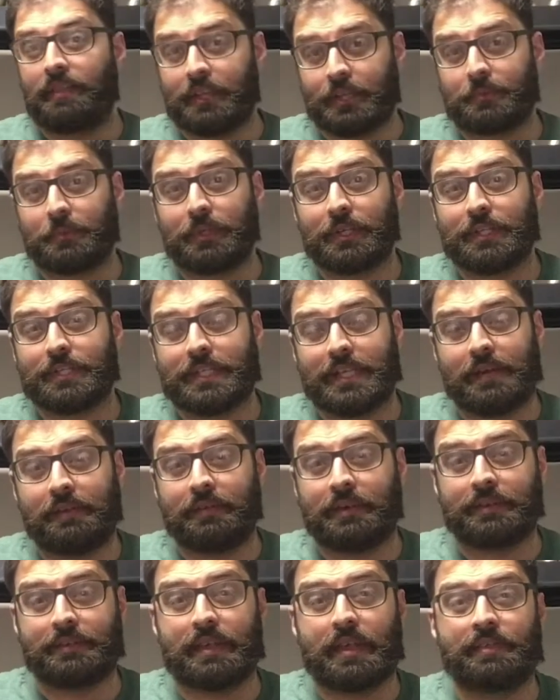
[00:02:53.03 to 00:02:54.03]
This was a
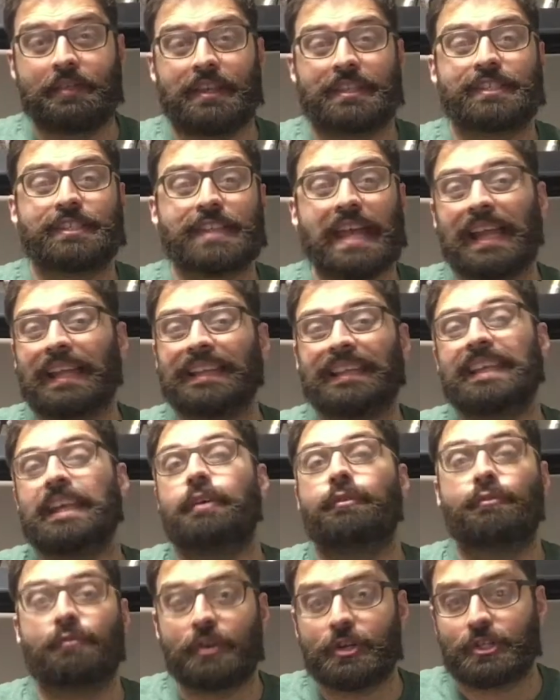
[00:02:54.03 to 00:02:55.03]
series that Stan
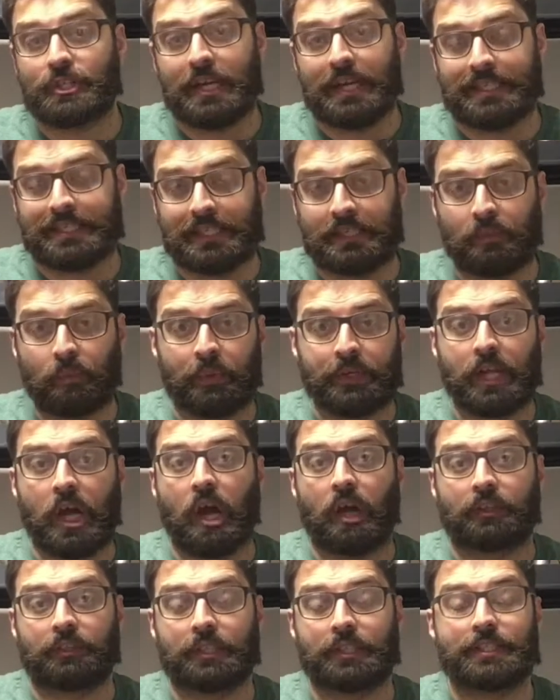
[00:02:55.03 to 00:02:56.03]
Lee originated with
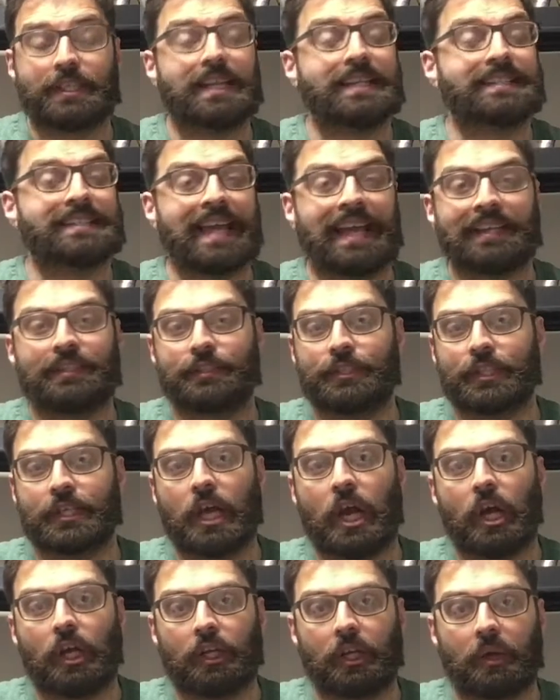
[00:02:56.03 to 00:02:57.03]
artist Dan
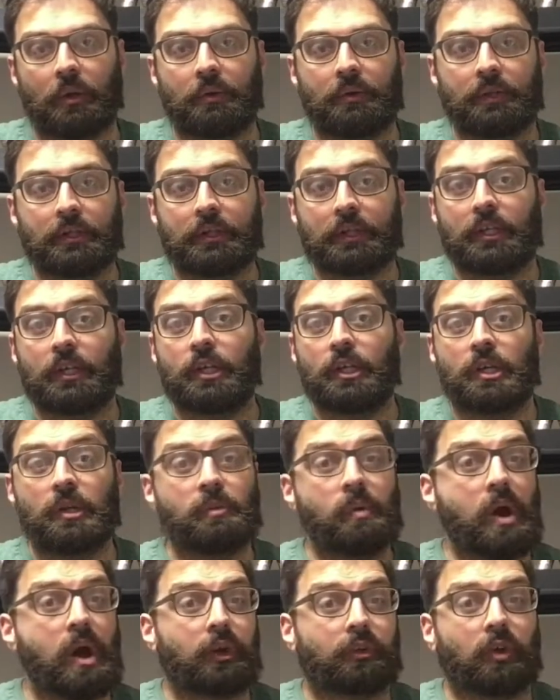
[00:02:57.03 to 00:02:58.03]
DeCarlo,
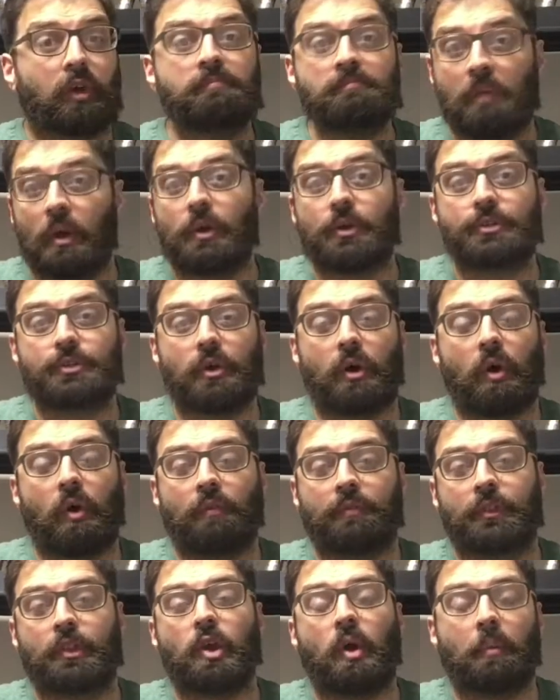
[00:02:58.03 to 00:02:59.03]
who worked on most
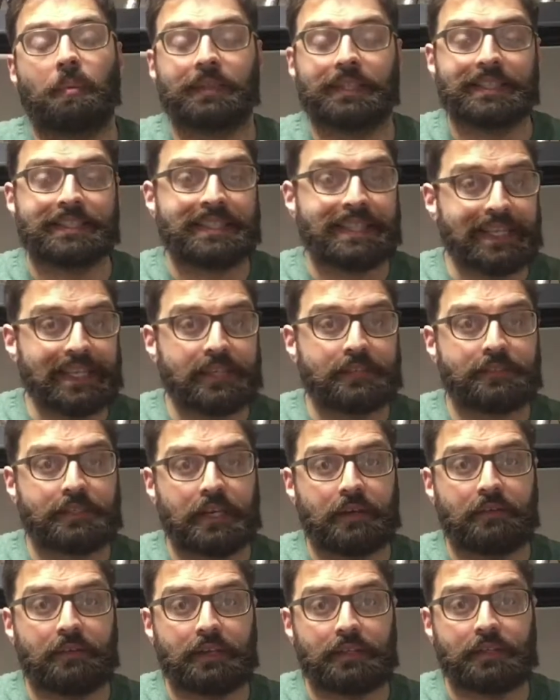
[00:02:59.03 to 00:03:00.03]
of the comedy teen
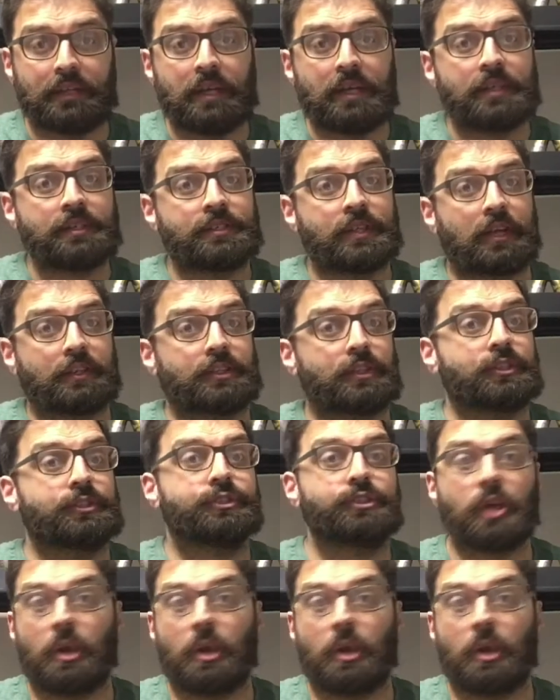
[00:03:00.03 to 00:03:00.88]
series, such as